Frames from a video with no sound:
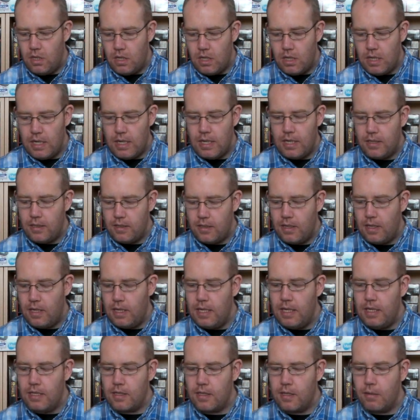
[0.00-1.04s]
And it
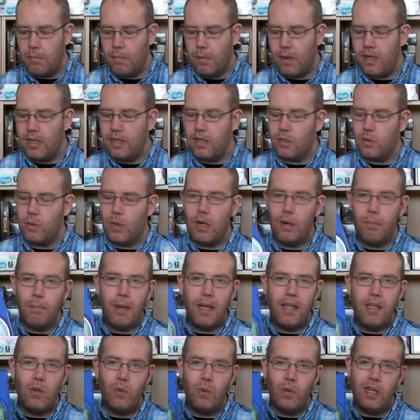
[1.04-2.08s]
is complete as well,
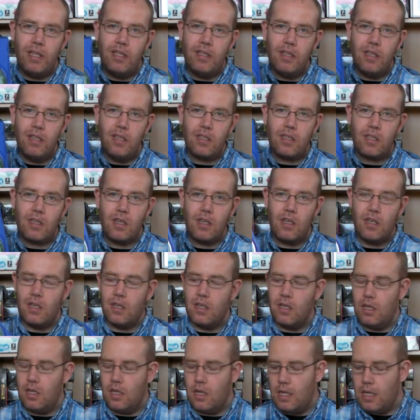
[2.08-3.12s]
manual and disc,
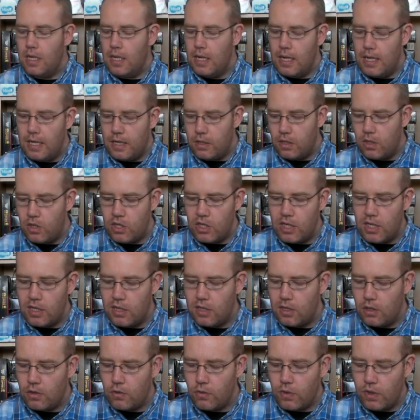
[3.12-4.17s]
and I'll just check
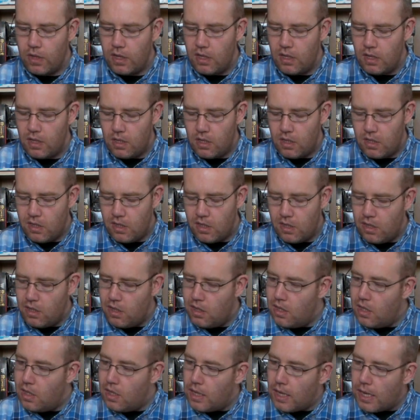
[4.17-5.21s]
this for you.
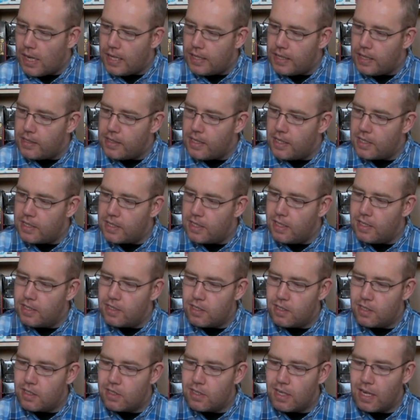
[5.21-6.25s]
And the disc is
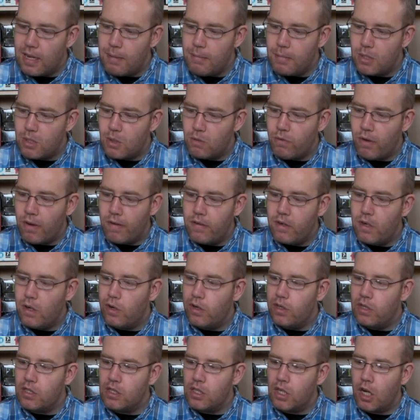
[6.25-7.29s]
the same as Fahrenheit,
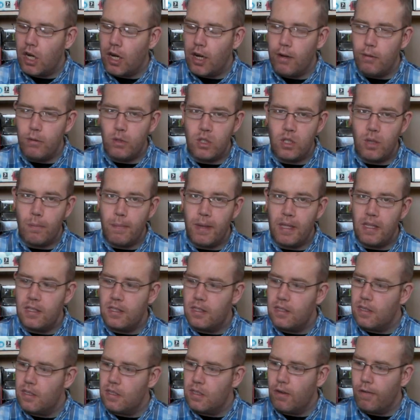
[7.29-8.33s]
it's close to mint.
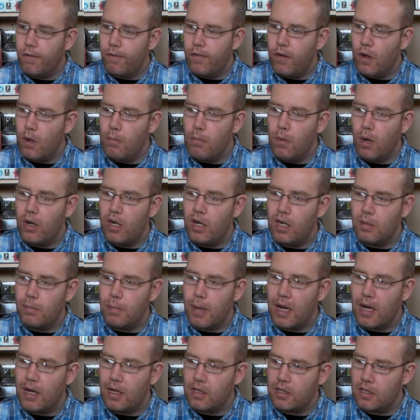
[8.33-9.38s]
There's a few minor
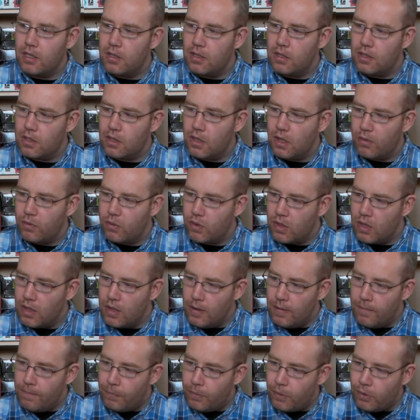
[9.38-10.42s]
marks and scuffs,
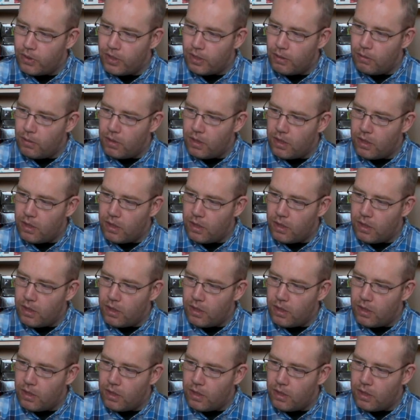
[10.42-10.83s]
although